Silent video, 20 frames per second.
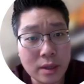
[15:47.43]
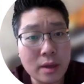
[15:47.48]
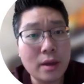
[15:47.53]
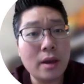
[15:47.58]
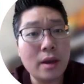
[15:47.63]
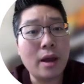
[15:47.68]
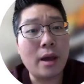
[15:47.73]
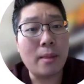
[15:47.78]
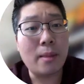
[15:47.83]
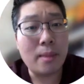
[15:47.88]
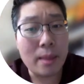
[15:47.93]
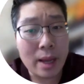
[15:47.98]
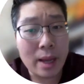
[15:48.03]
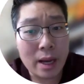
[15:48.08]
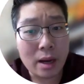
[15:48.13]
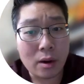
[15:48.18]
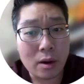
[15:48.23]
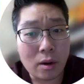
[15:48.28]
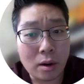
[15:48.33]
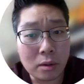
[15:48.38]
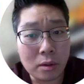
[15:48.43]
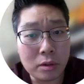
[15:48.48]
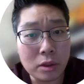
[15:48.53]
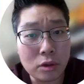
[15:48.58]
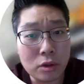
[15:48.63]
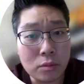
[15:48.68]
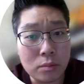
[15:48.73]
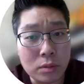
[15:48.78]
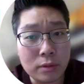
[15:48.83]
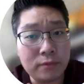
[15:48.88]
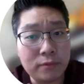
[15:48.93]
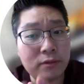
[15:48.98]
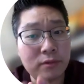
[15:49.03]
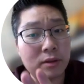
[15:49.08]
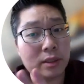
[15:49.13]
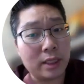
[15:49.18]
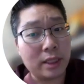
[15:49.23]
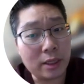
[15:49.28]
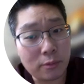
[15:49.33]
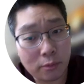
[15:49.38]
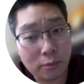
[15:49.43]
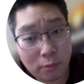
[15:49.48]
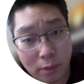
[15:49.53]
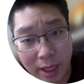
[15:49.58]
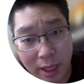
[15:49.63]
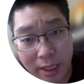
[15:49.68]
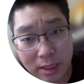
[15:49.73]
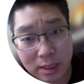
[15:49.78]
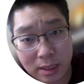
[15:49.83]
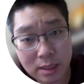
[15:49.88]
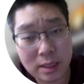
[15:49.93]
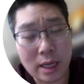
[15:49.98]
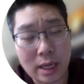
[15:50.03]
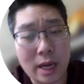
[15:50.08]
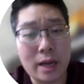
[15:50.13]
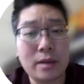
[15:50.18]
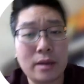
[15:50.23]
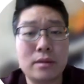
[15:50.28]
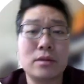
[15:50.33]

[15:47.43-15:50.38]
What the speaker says: And now unknown moved to the right side,